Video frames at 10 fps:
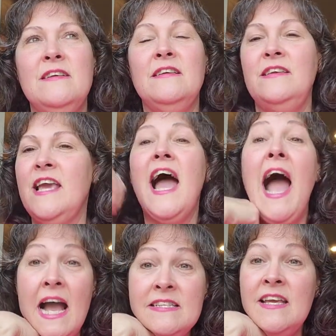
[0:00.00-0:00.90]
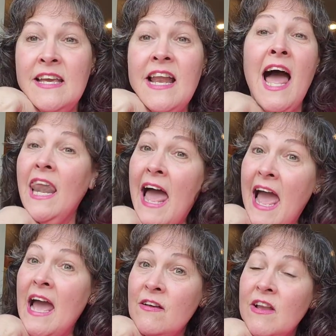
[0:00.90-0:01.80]
Uh, yeah, I did. I
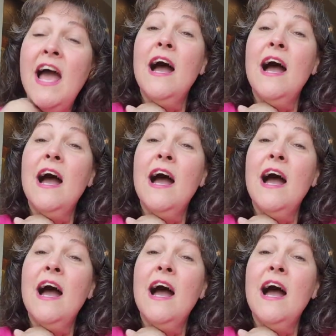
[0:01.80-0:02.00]
laughed.